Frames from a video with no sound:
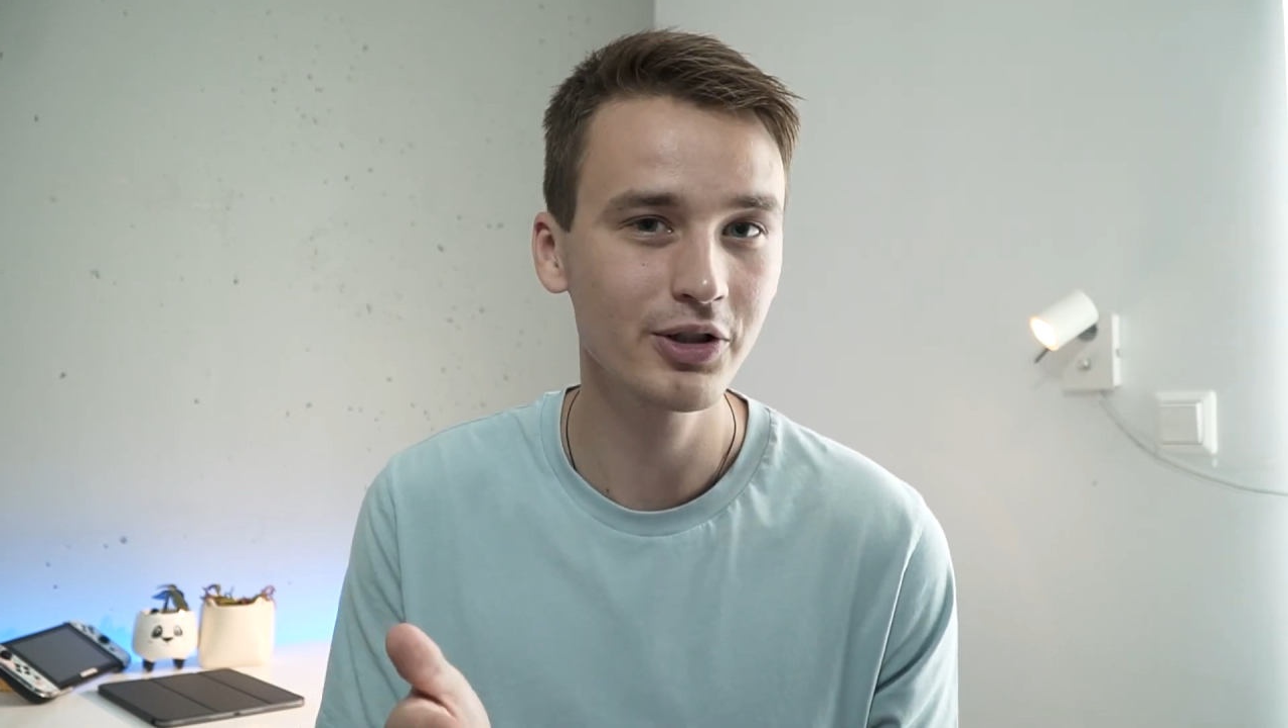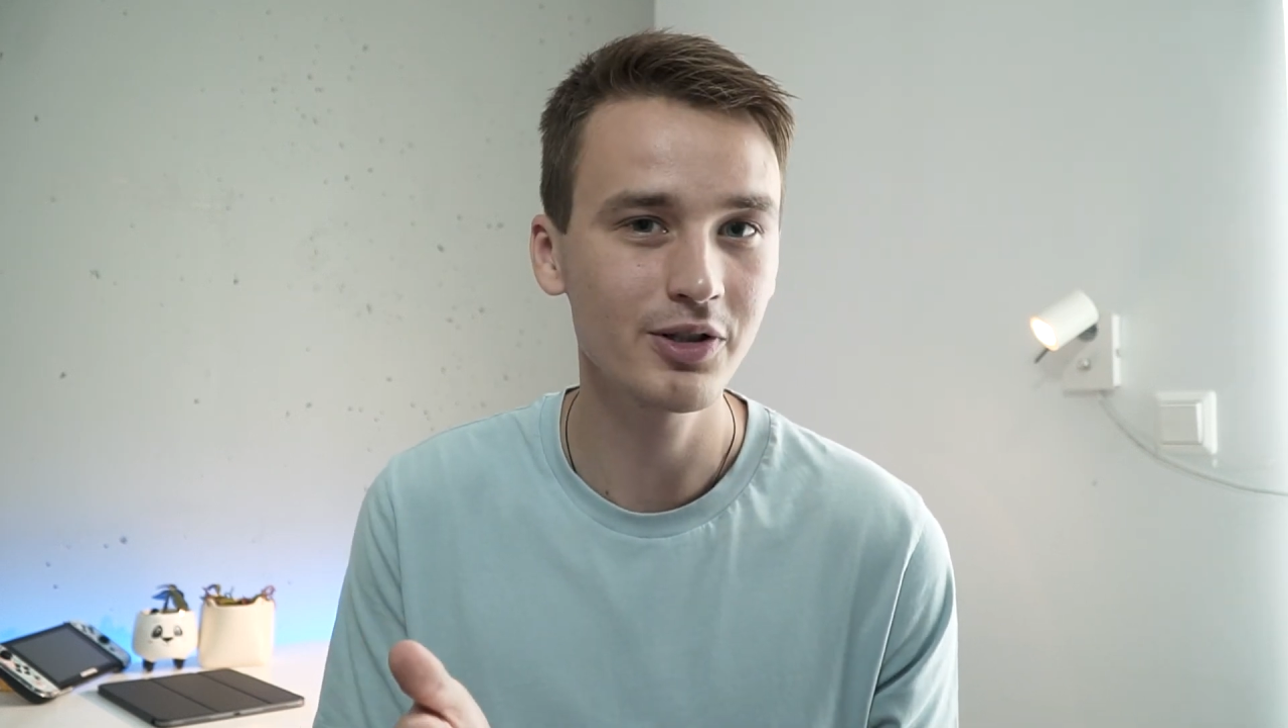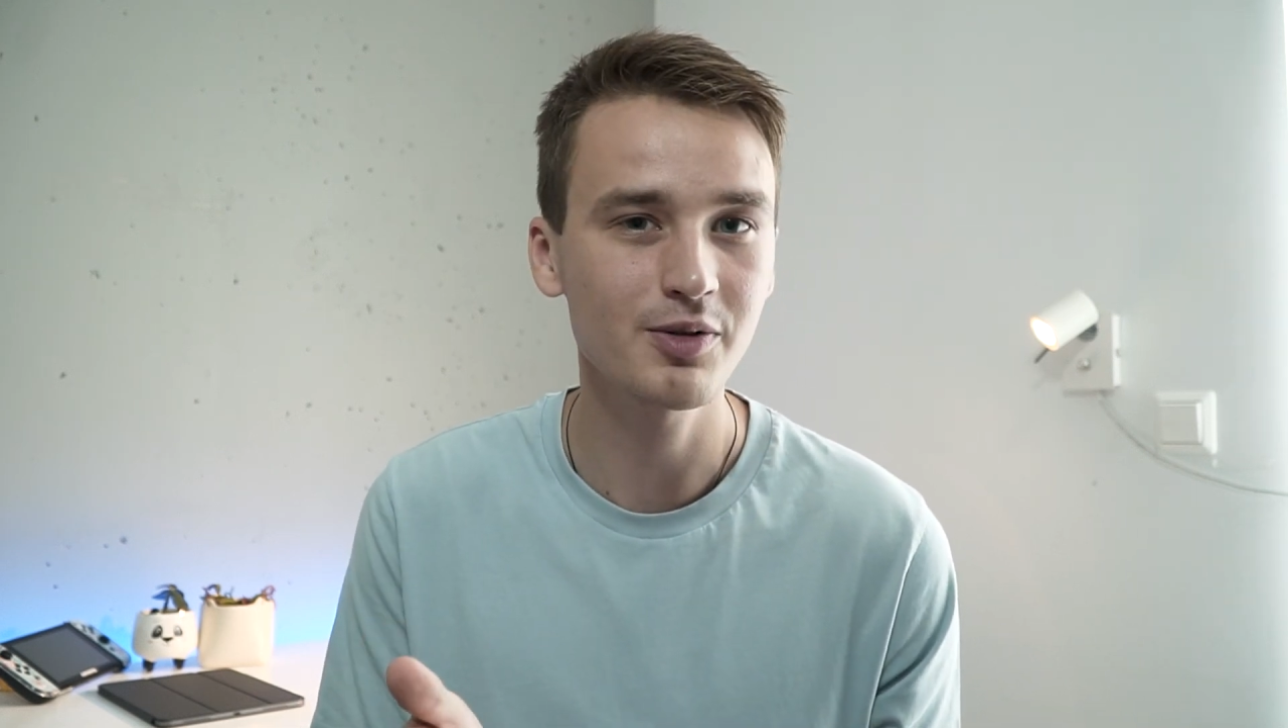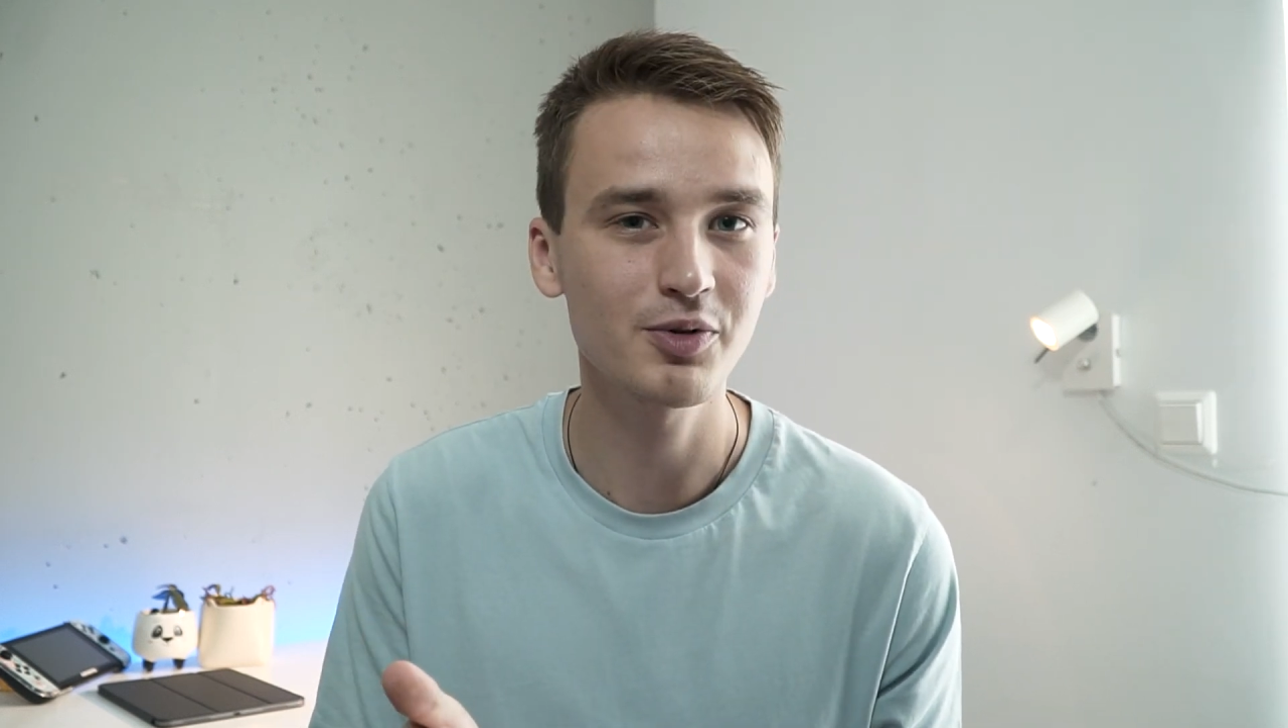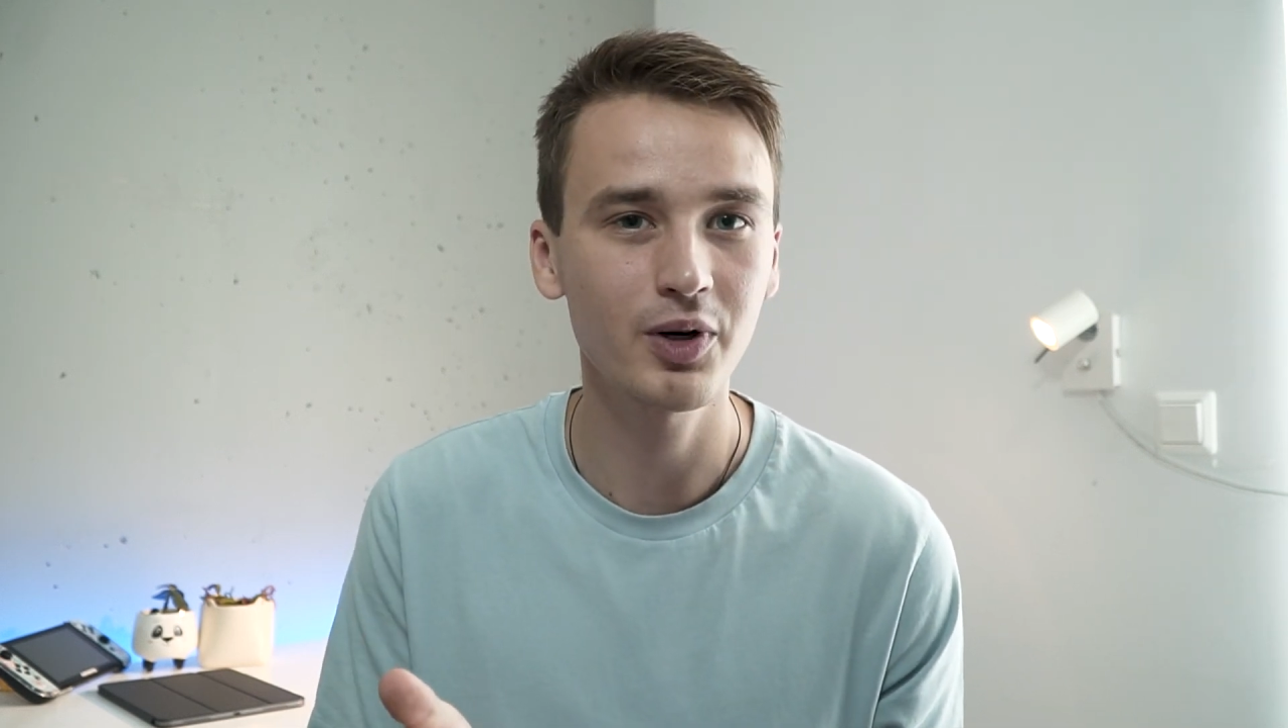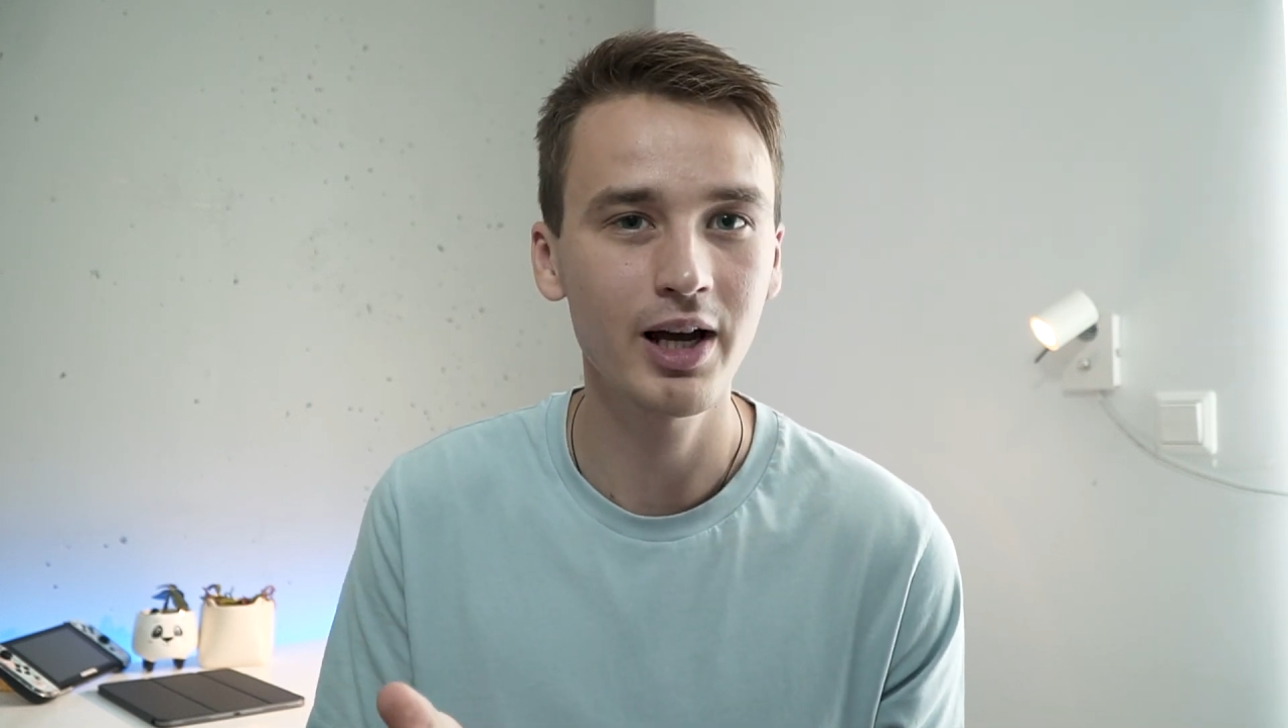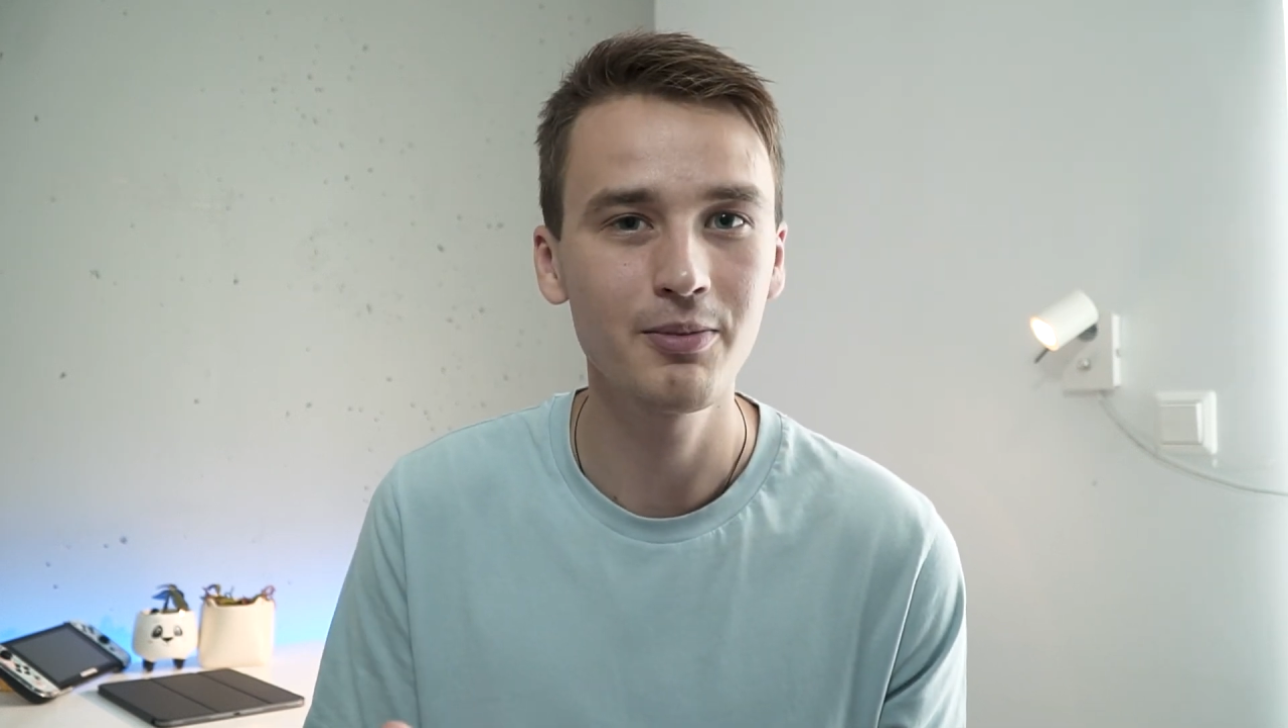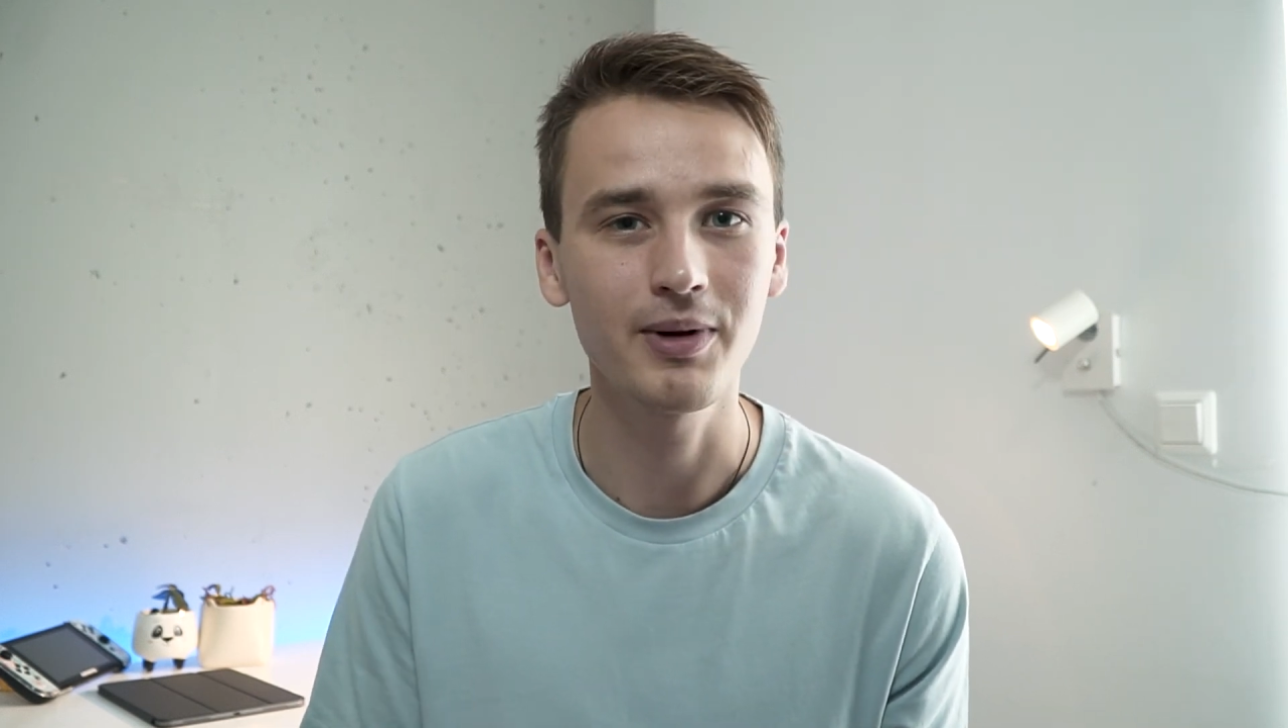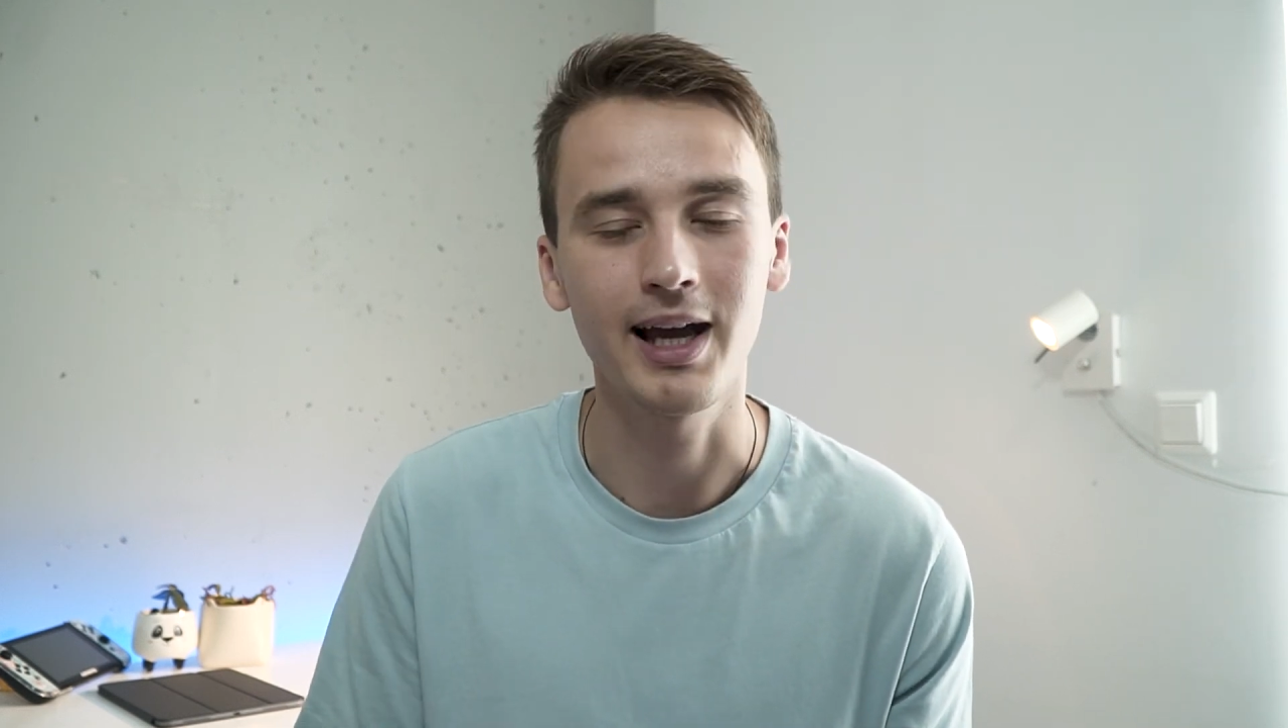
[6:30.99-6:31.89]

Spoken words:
to subscribe